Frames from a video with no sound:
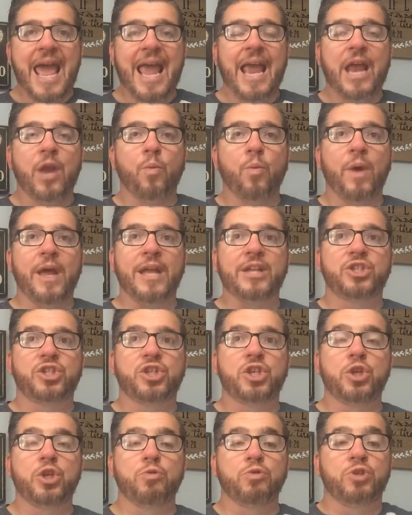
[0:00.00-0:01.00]
in
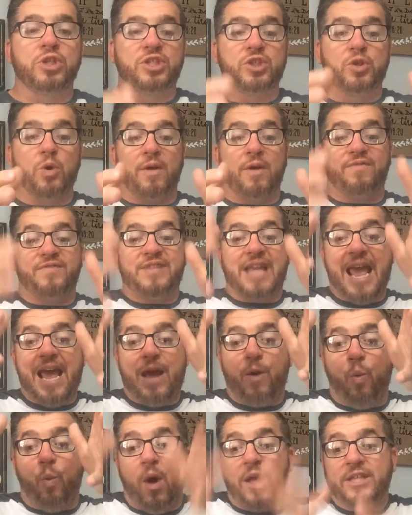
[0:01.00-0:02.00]
which you just sort of
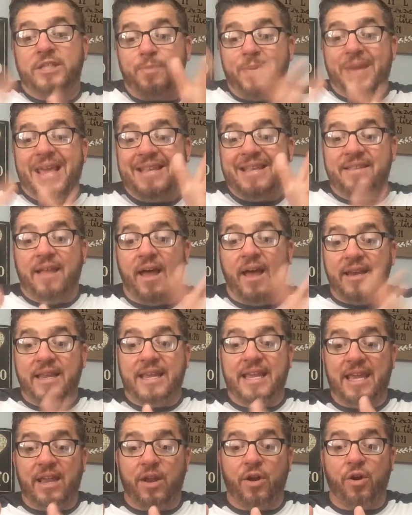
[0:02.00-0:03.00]
take what's being done
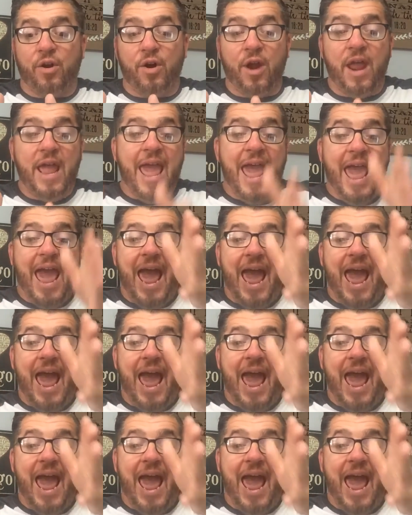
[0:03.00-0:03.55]
here